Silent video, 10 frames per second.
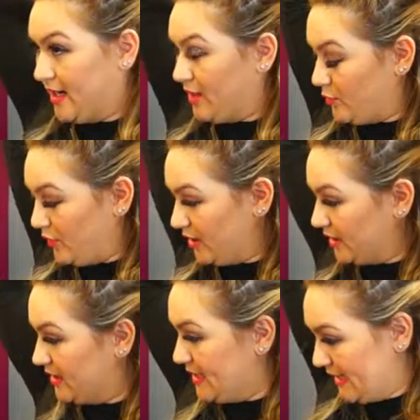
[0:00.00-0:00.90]
and
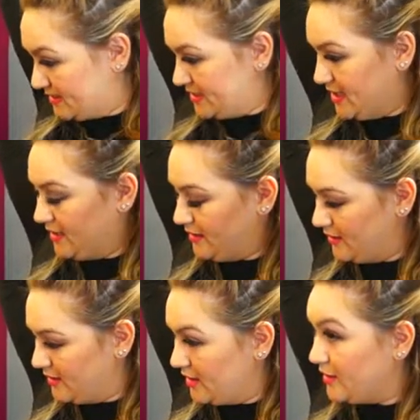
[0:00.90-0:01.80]
we're connecting